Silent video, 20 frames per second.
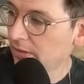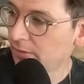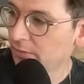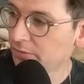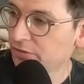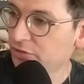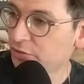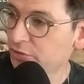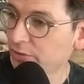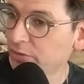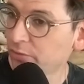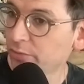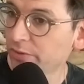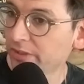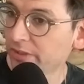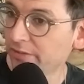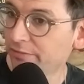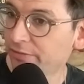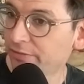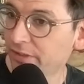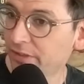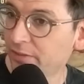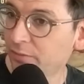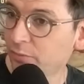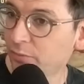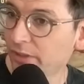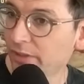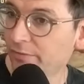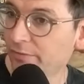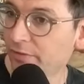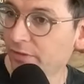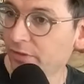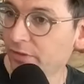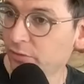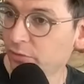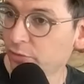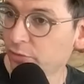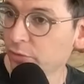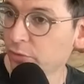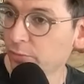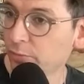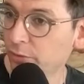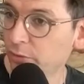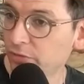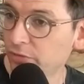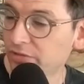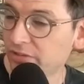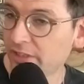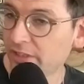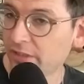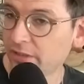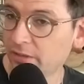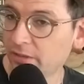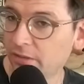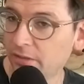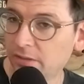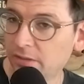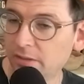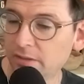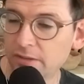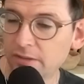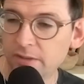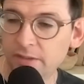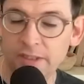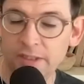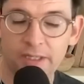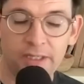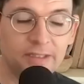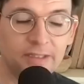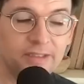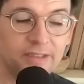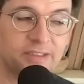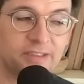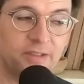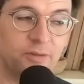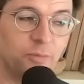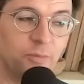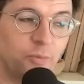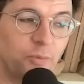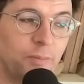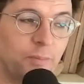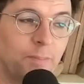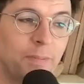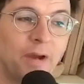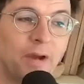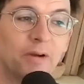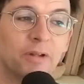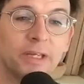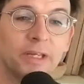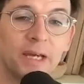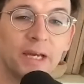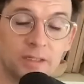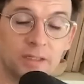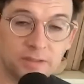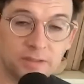was doing a really funny riff on croup. You saying... Listen, we barely got it